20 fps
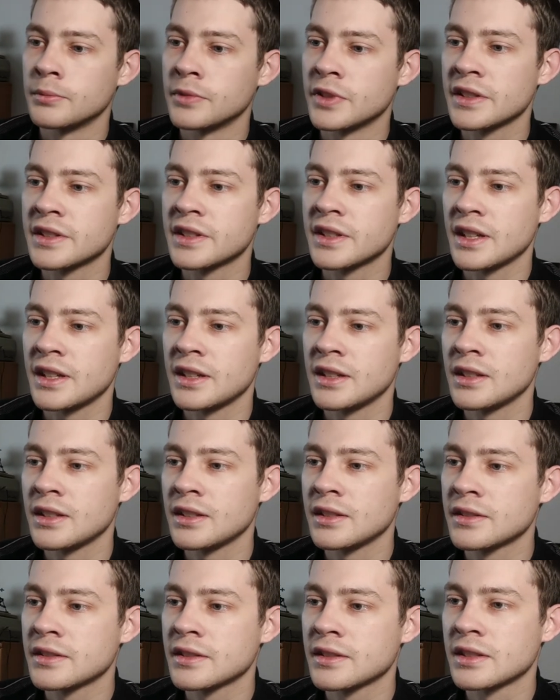This
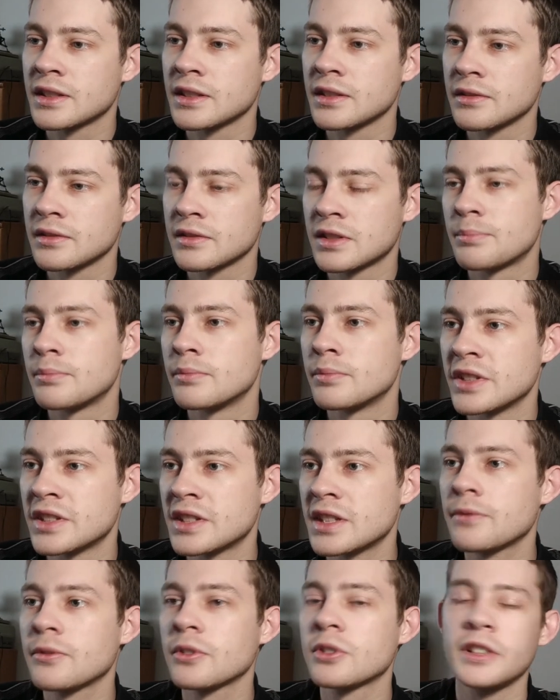is
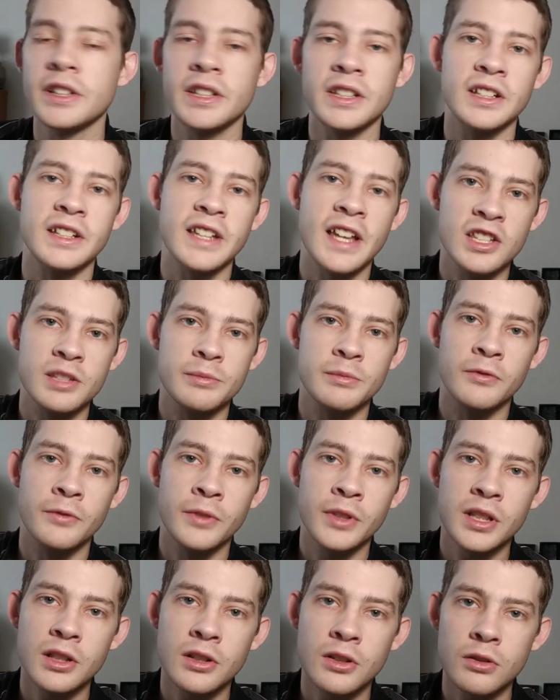specifically an announcement
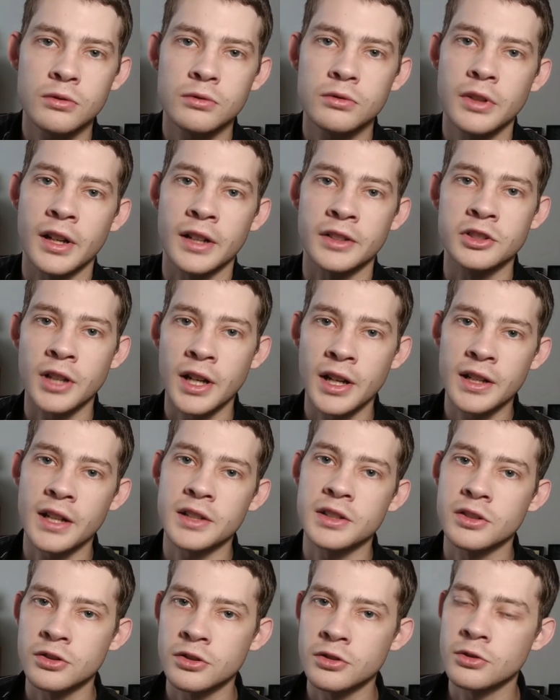video. I try
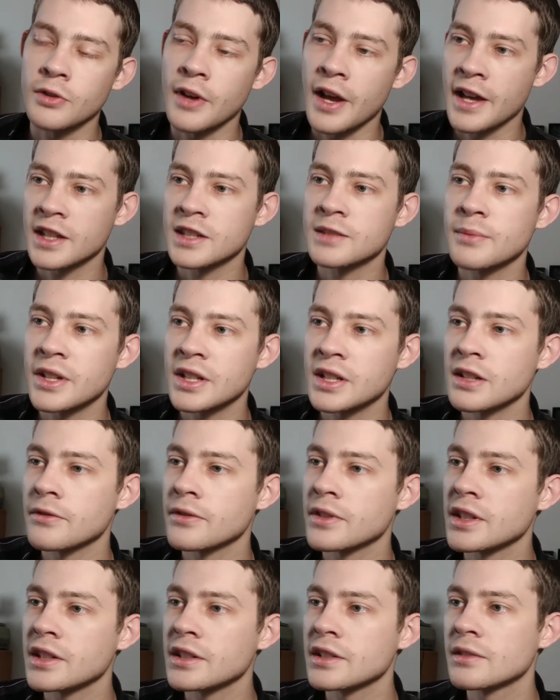not to do as many
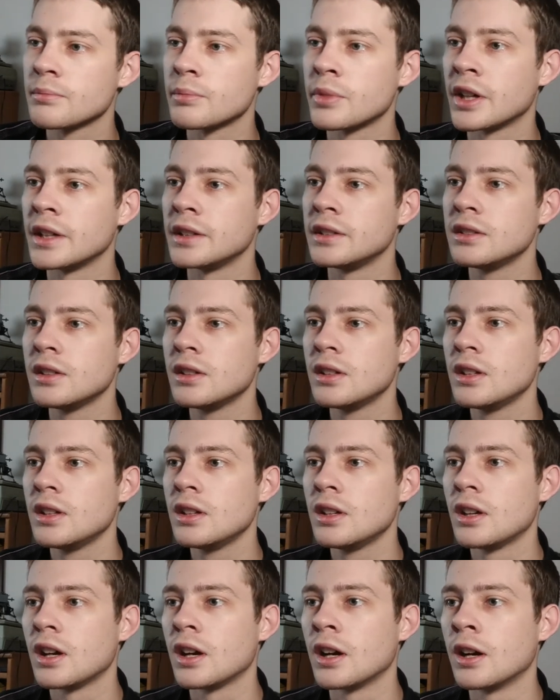of these, but
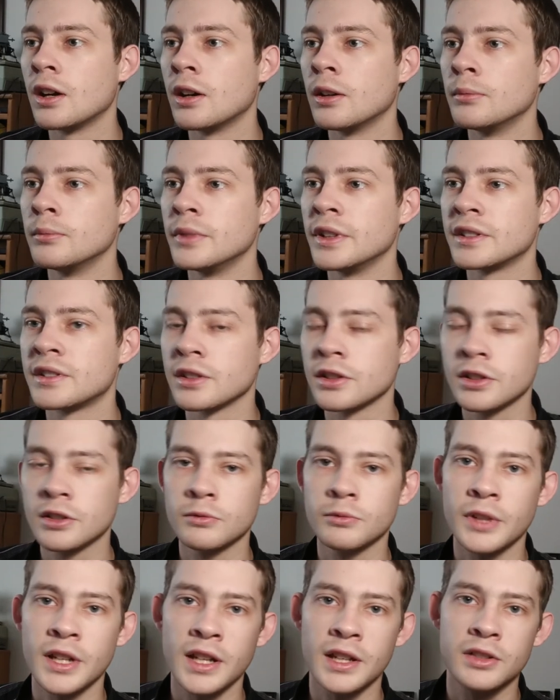it's a
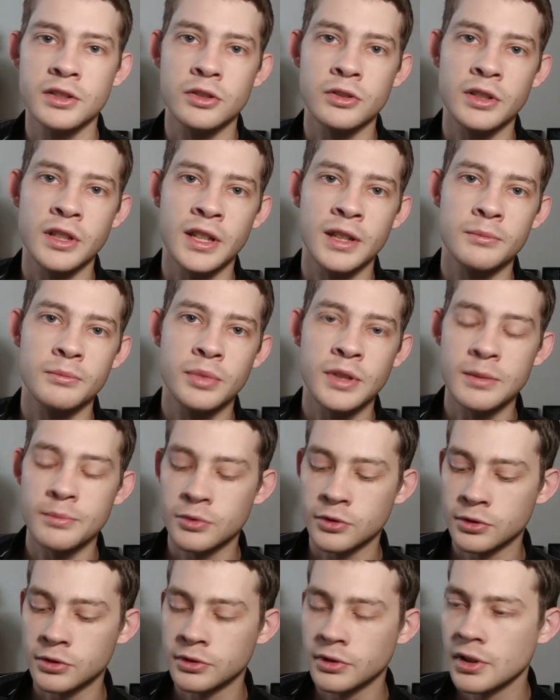good way to get
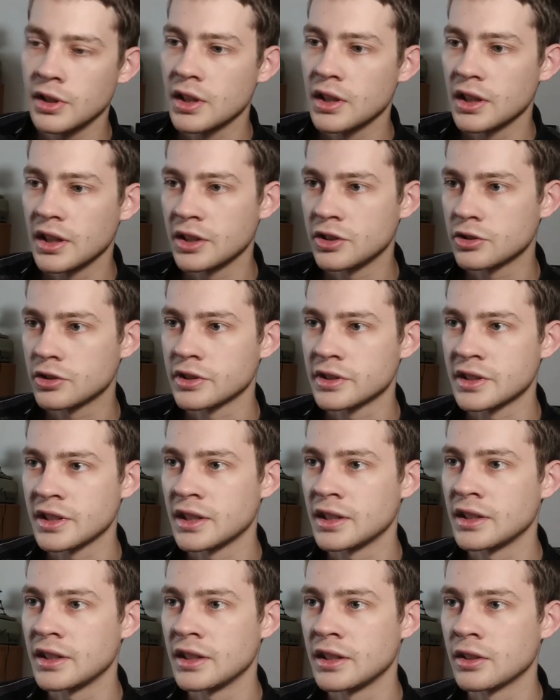people
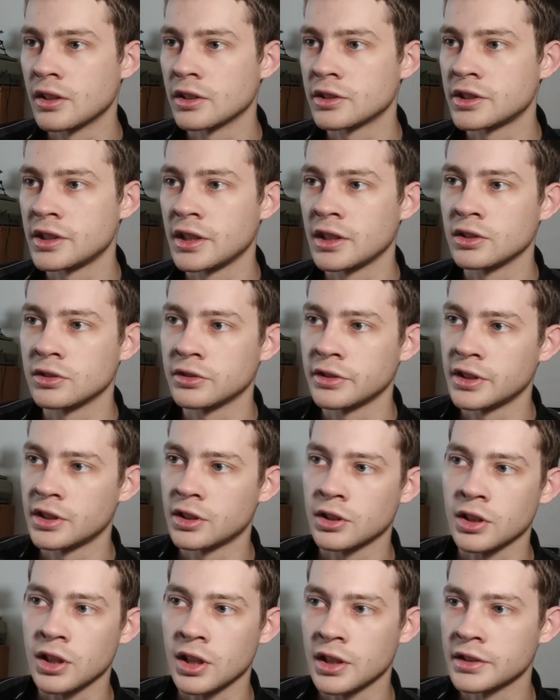interested in our channel and
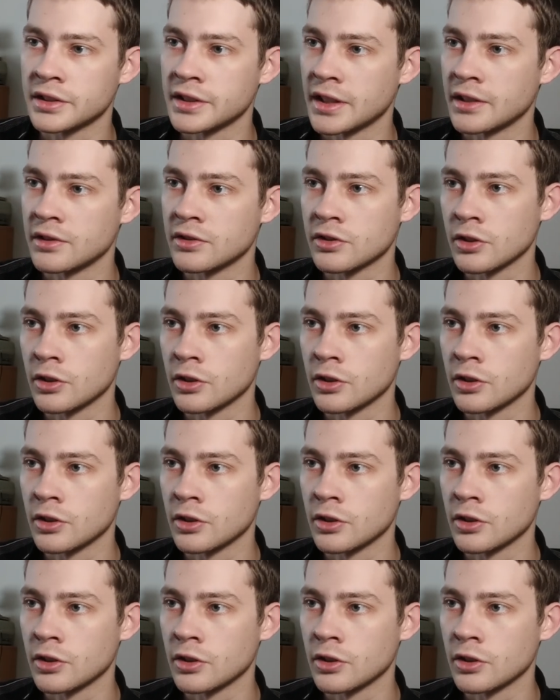our content.